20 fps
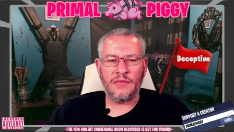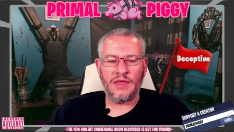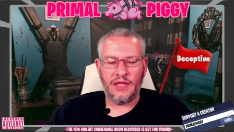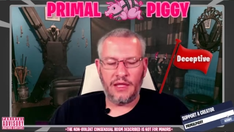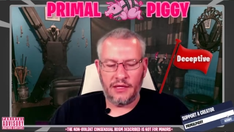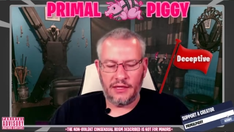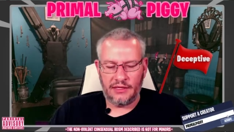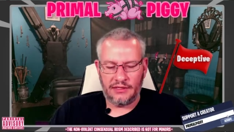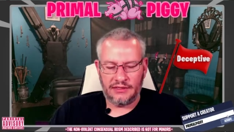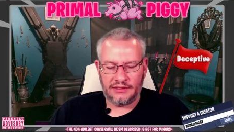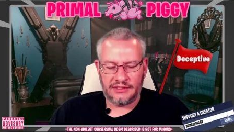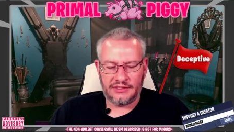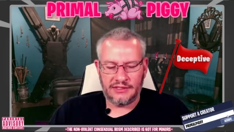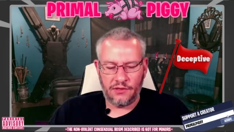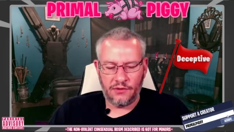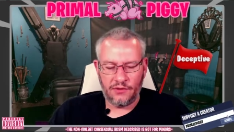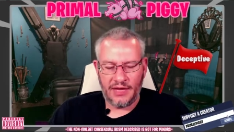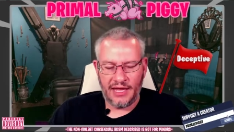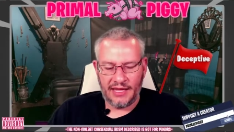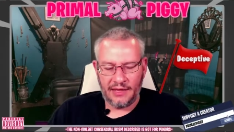And um,
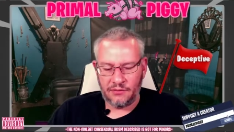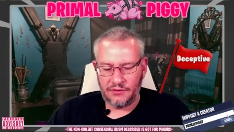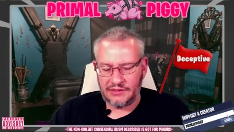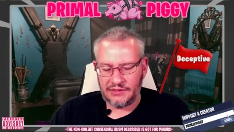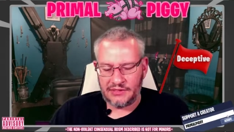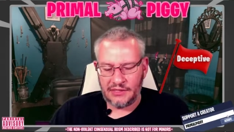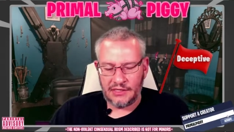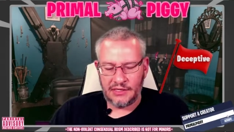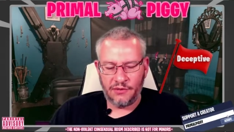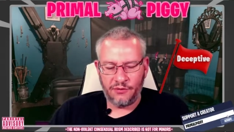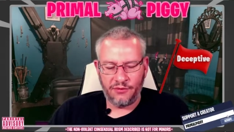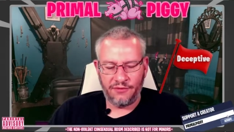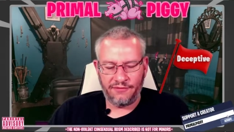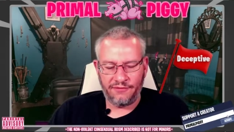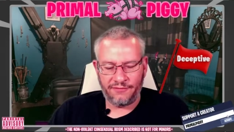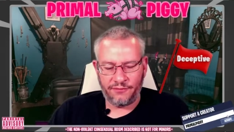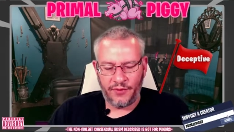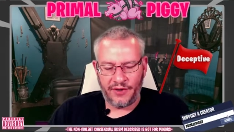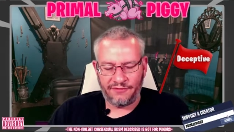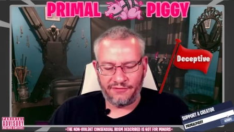so I was
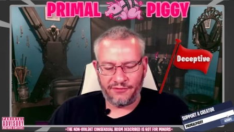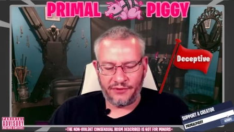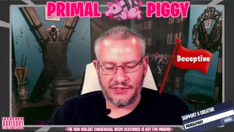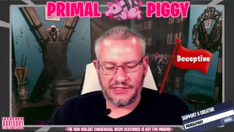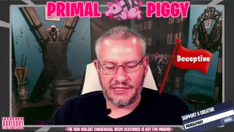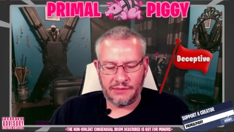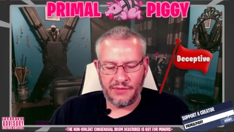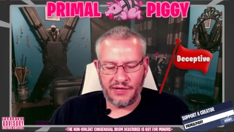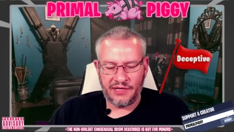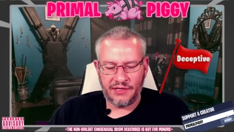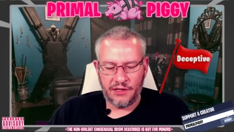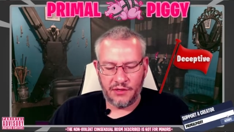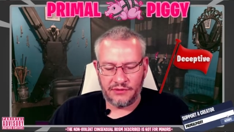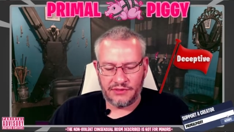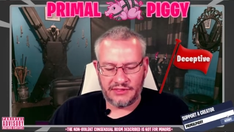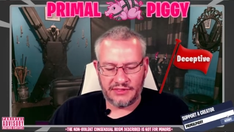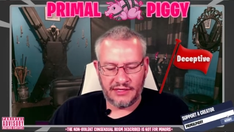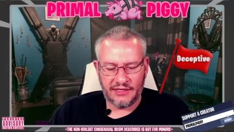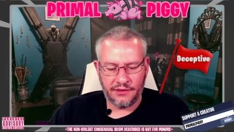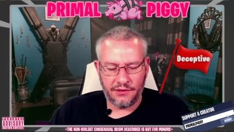referencing my
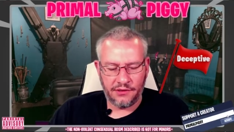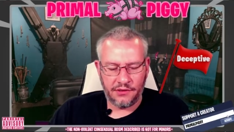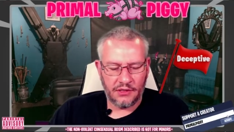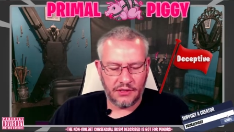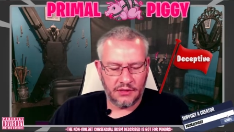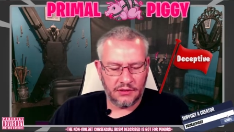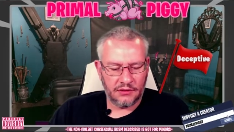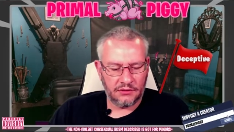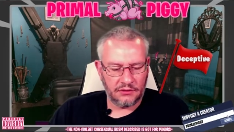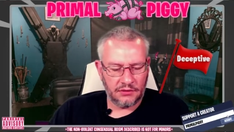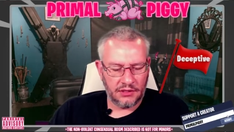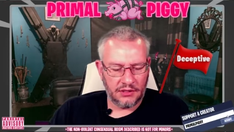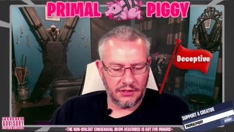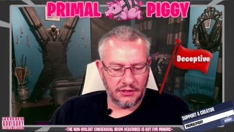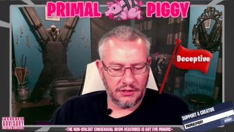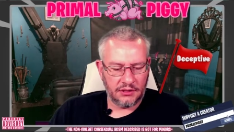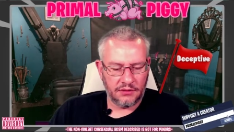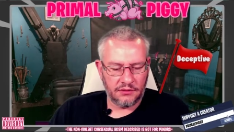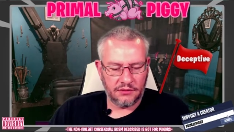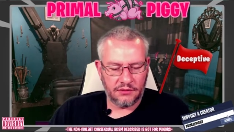notes there.
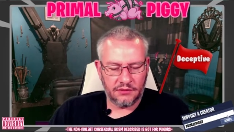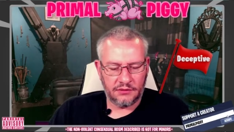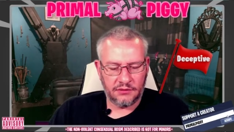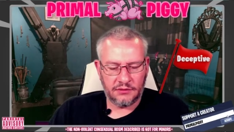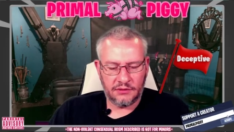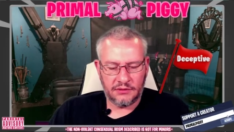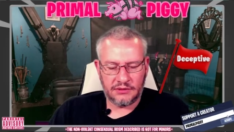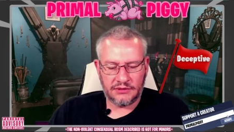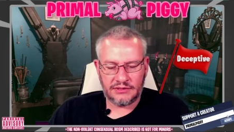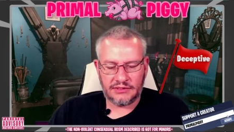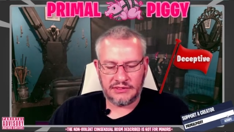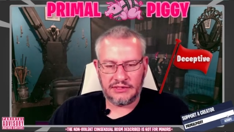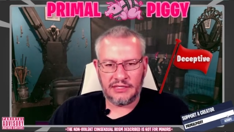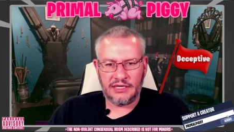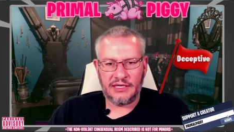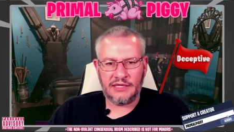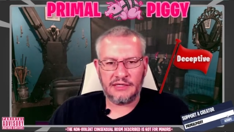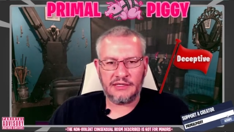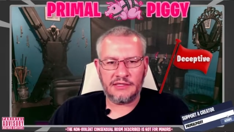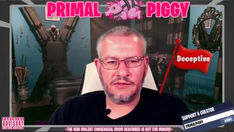Uh, let's see,
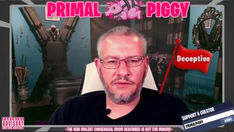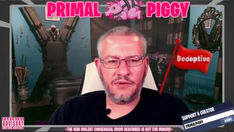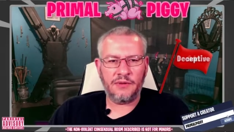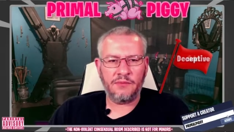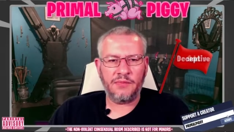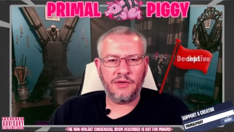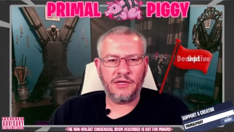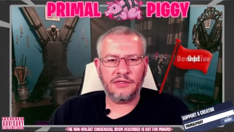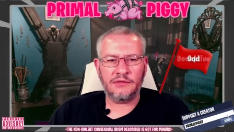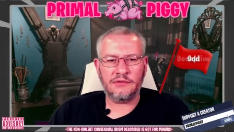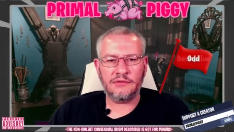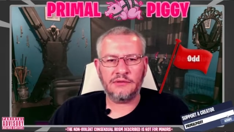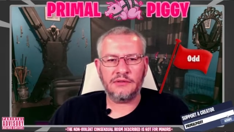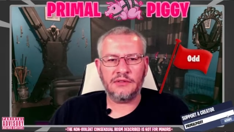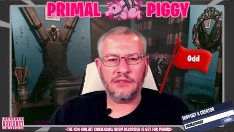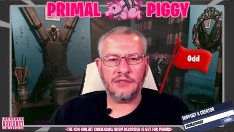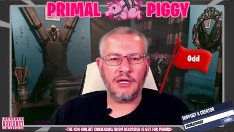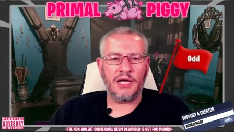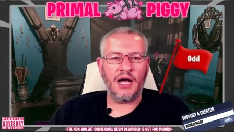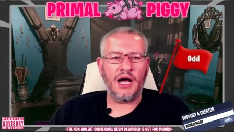hit this right button.
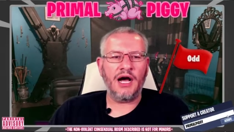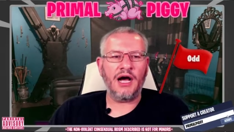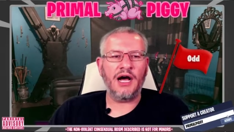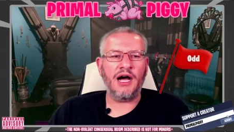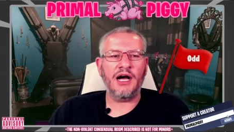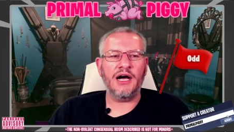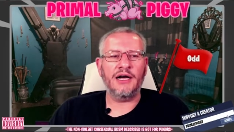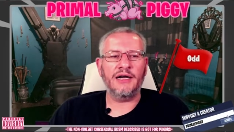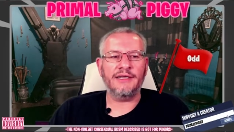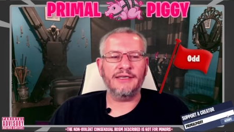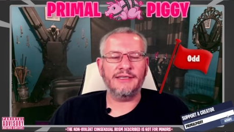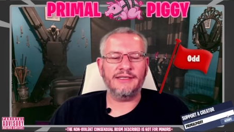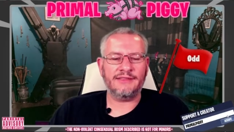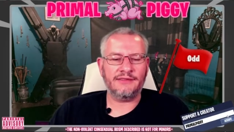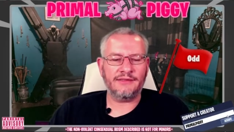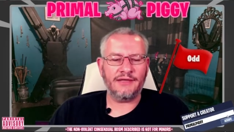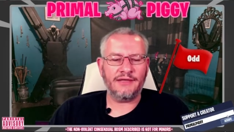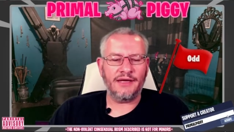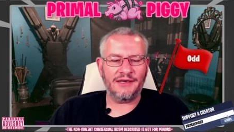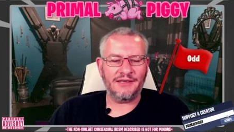Odd.
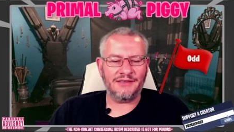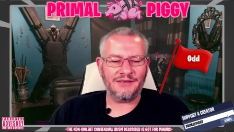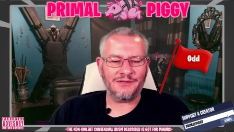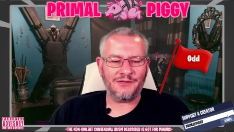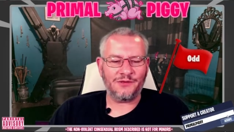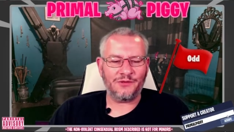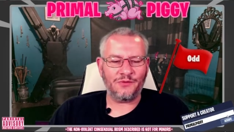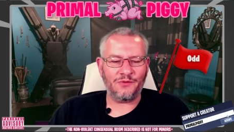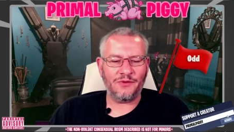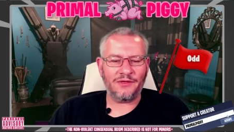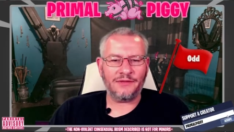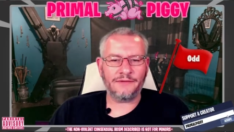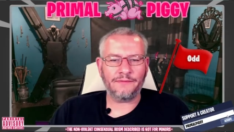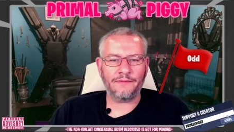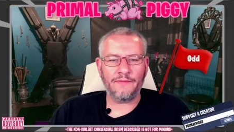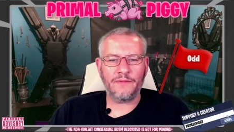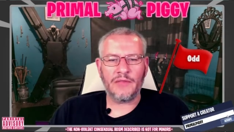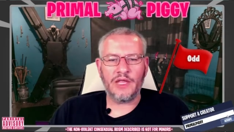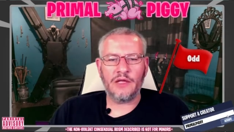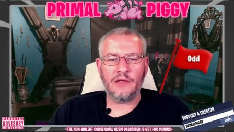Odd is a good one.
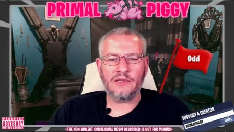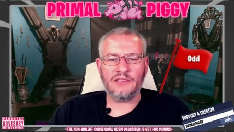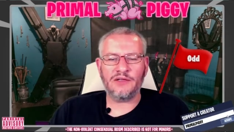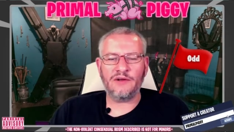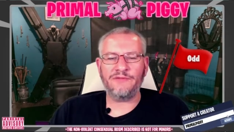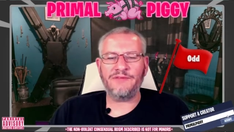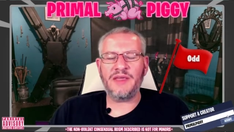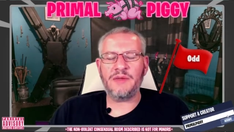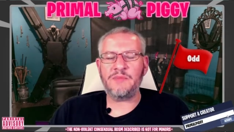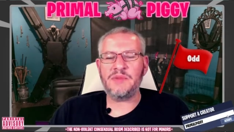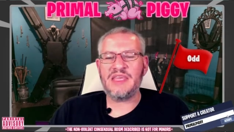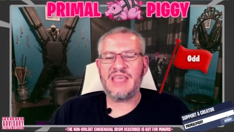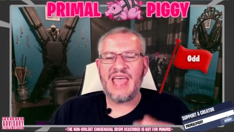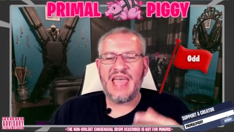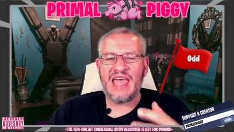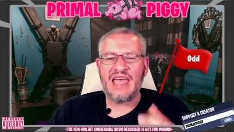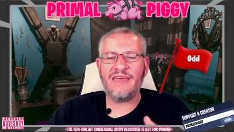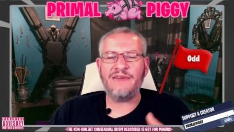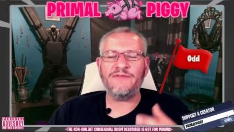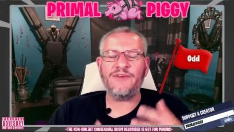So if they
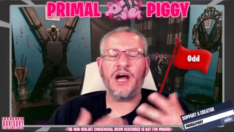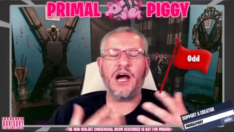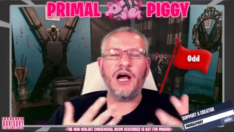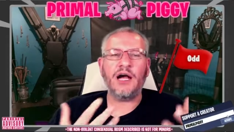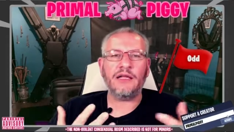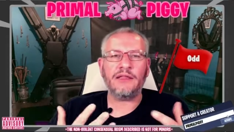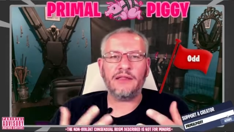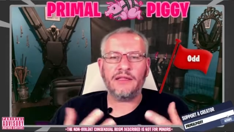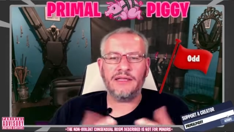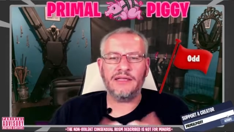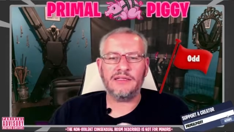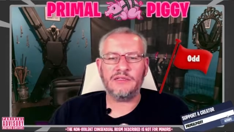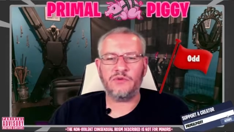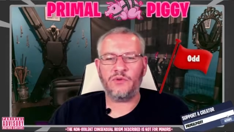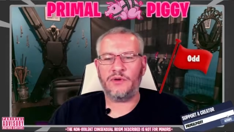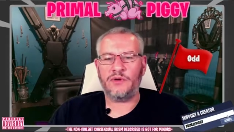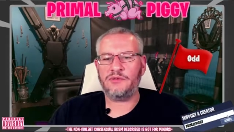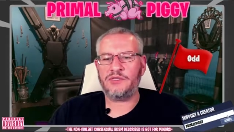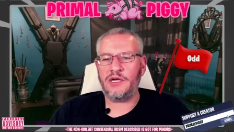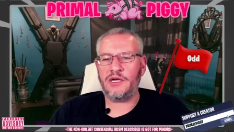behave oddly is what
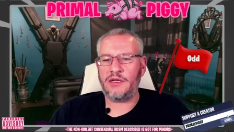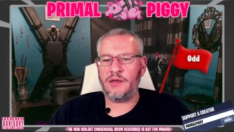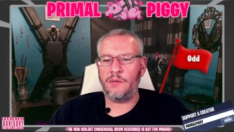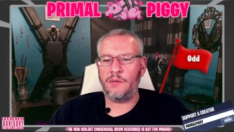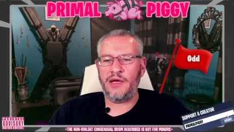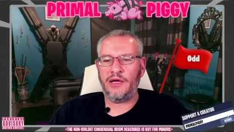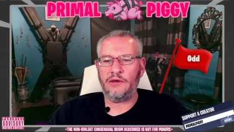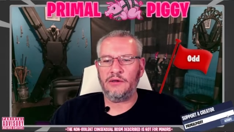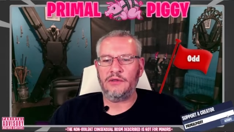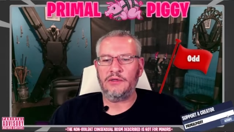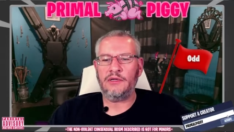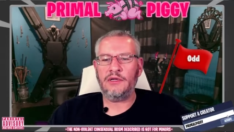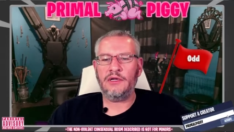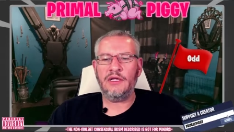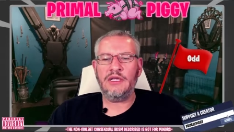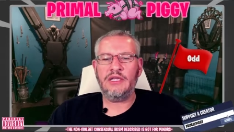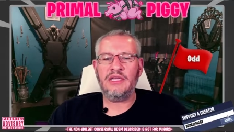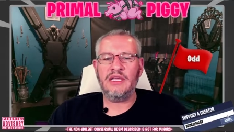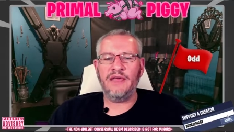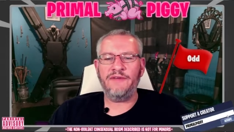I'm talking about.
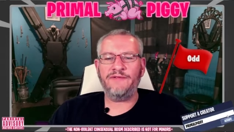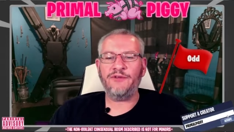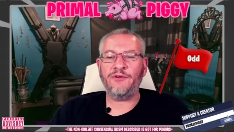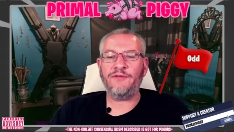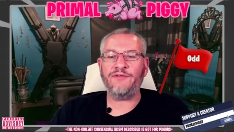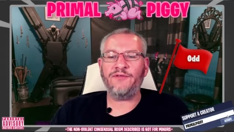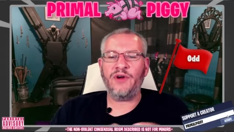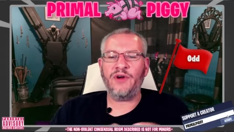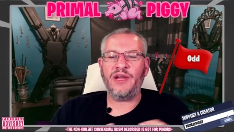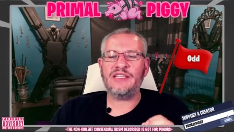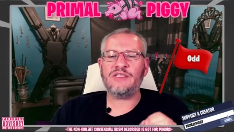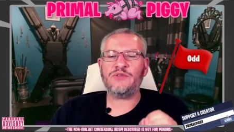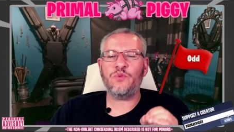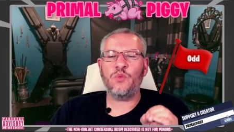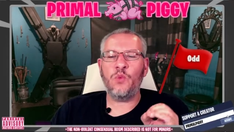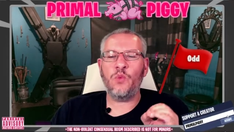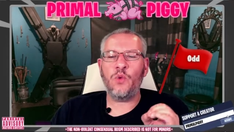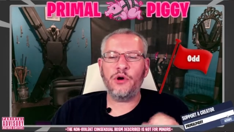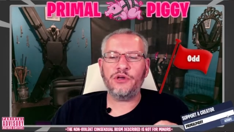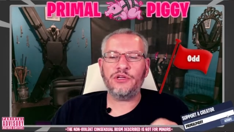If your friends
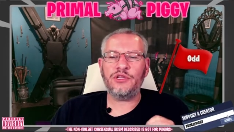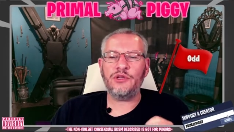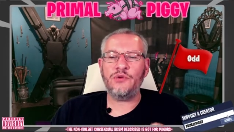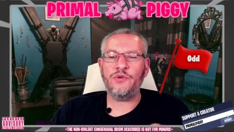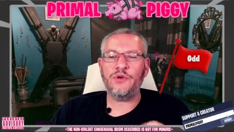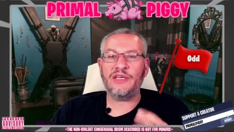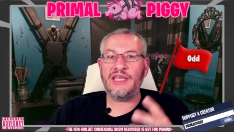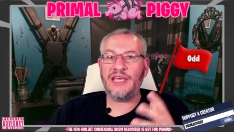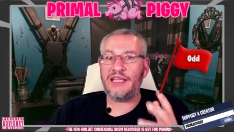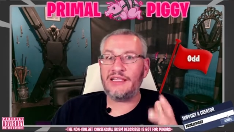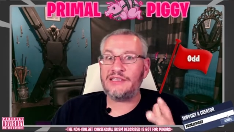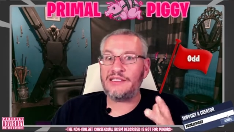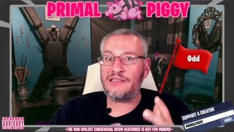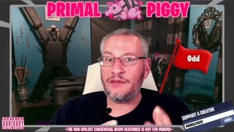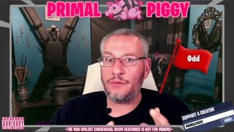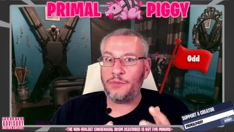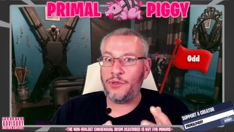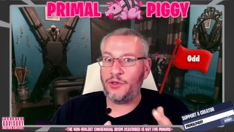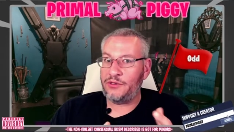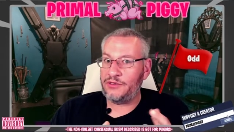warn you against the
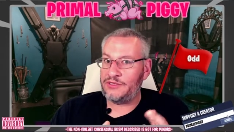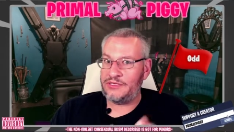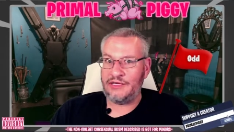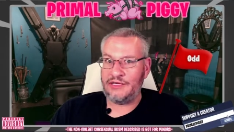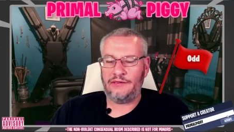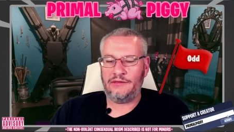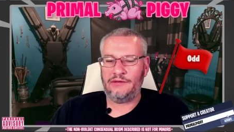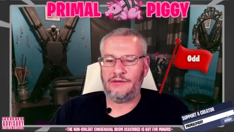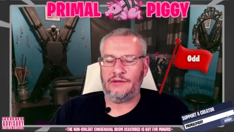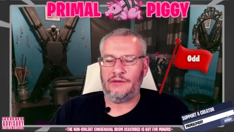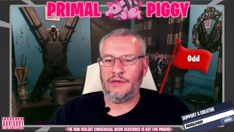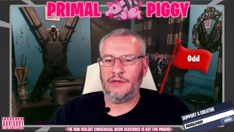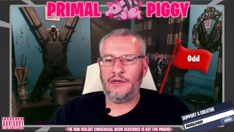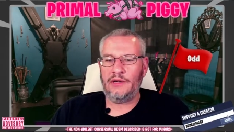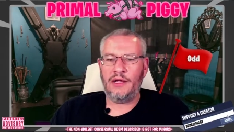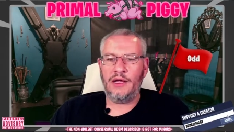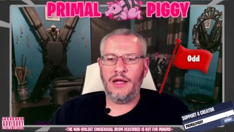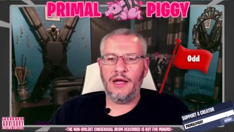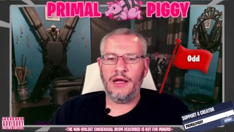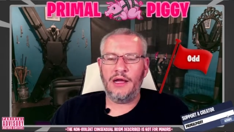person,
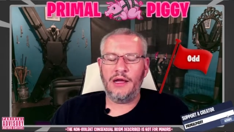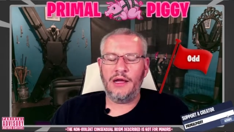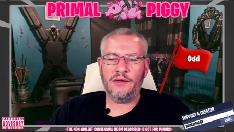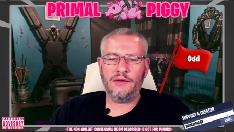uh,